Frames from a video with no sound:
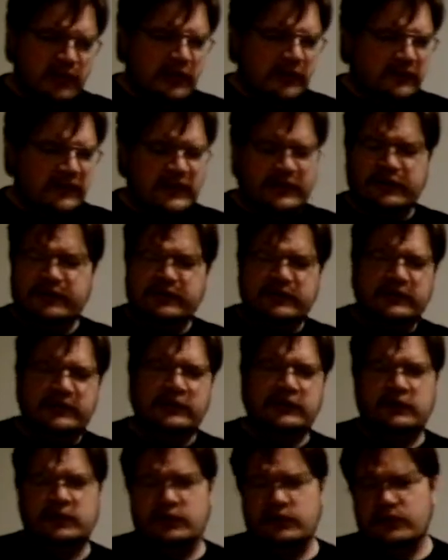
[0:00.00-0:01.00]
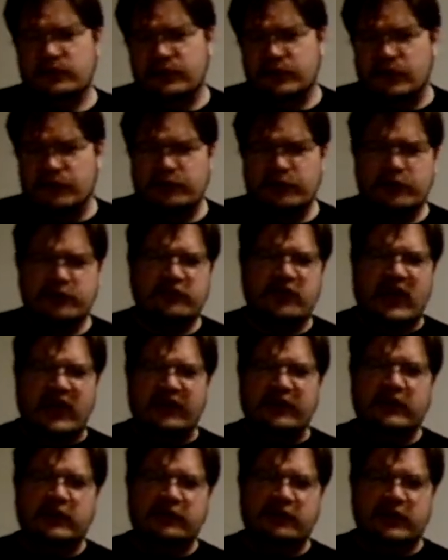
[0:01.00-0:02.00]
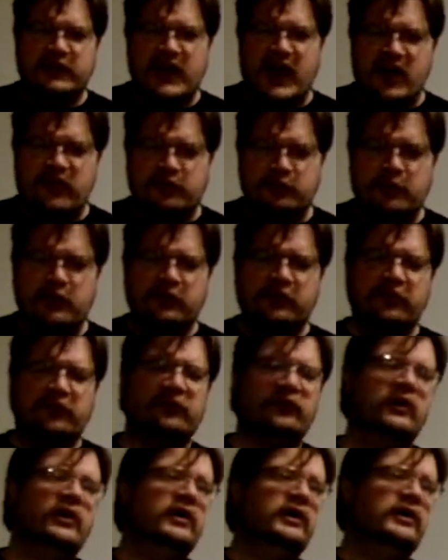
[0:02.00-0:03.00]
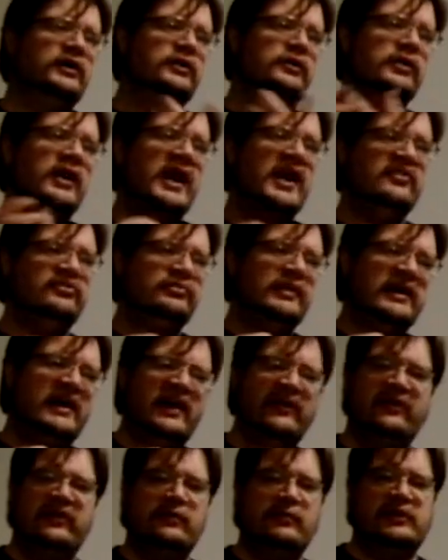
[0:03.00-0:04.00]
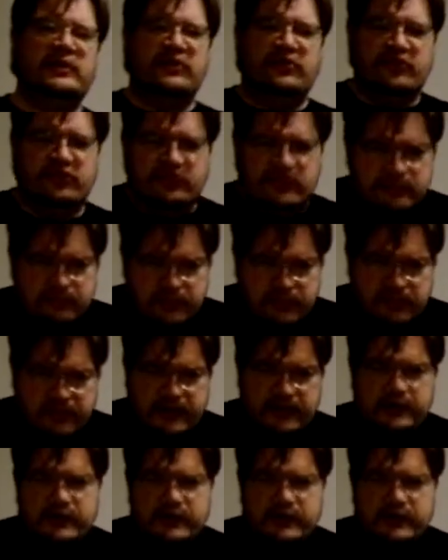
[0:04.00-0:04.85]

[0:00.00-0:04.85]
They don't, if you're Italian and you've got Asperger's, you have my unlimited sympathy.